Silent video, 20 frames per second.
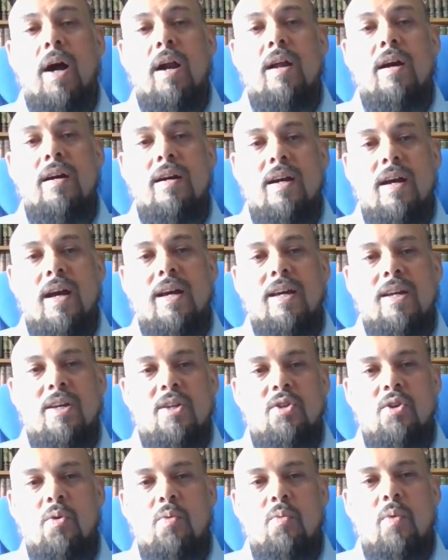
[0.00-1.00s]
barakah
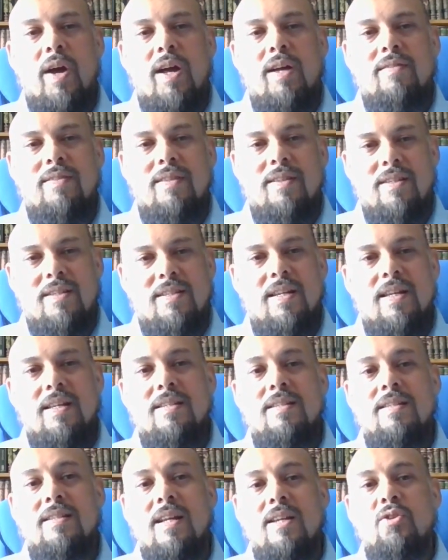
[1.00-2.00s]
in your wealth, in the
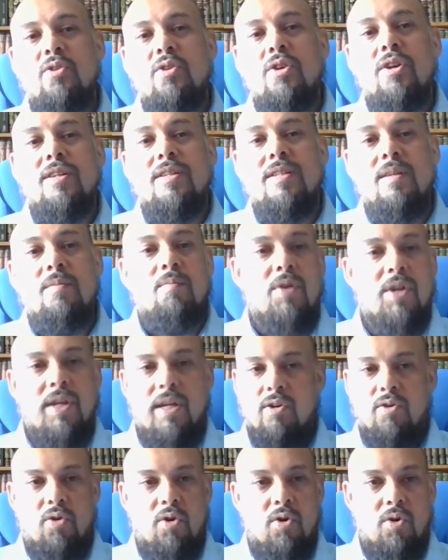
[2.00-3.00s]
sense that you're going to see
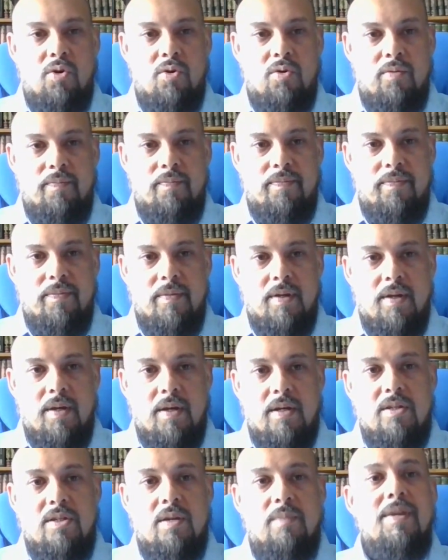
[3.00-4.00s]
money grow.
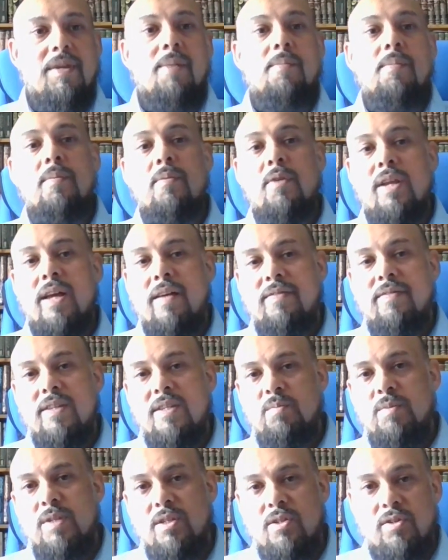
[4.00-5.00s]
Sometimes people have
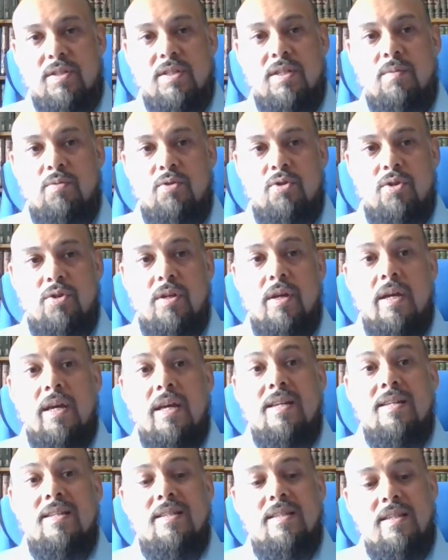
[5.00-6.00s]
this misconception.
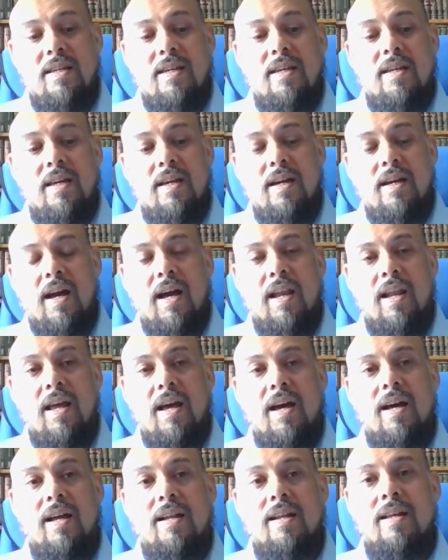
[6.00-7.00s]
Seeking
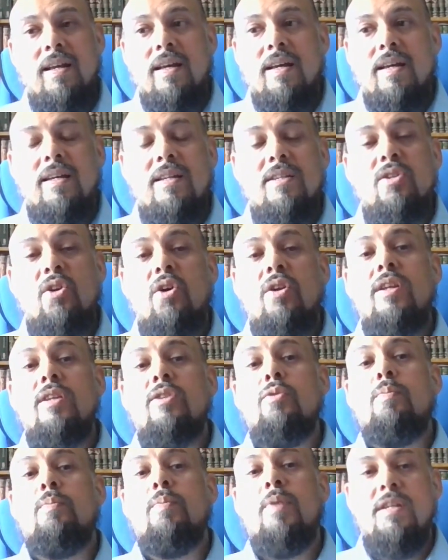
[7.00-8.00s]
halal is
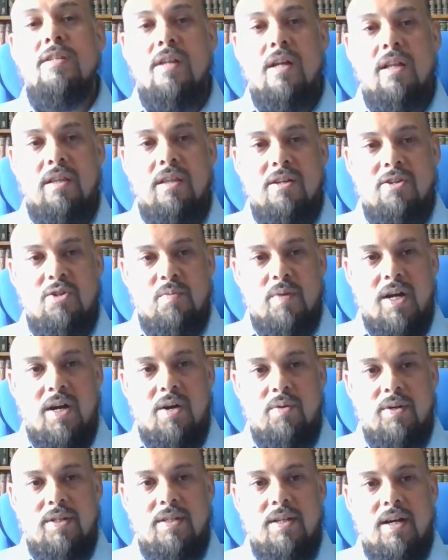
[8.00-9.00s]
only to please Allah
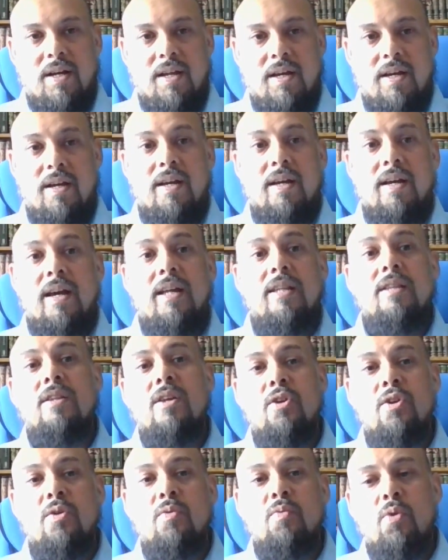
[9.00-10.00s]
subhanahu wa ta'ala. And
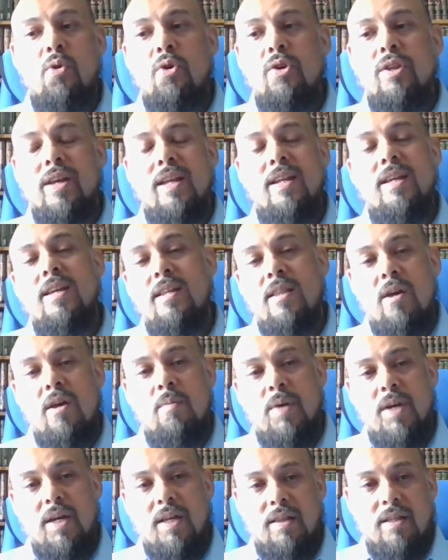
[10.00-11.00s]
the reward can
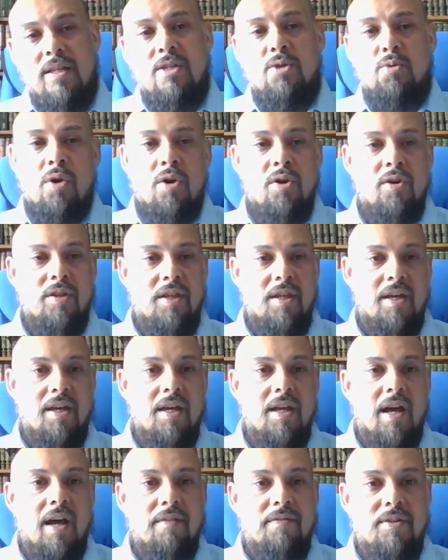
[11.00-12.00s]
either be in this world or the
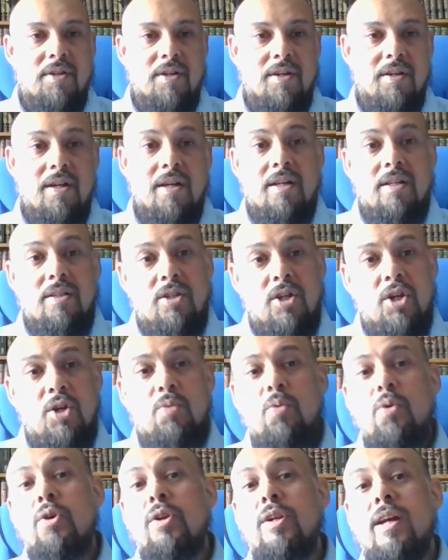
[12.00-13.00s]
hereafter. The
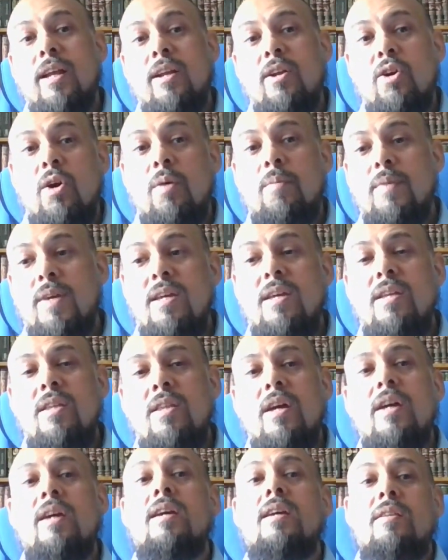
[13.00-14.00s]
reward can come
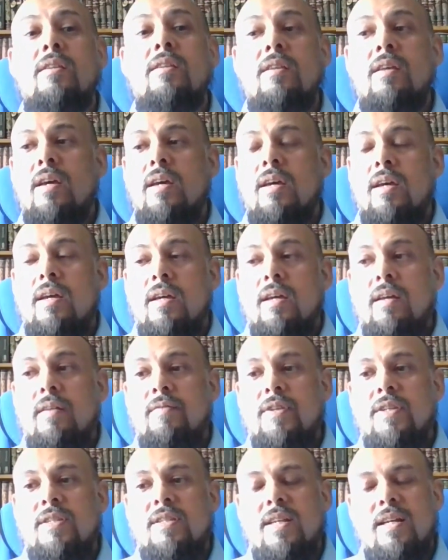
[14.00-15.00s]
either in
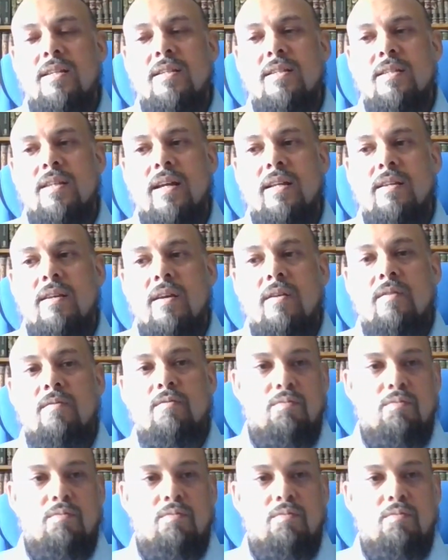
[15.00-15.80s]
in the sense that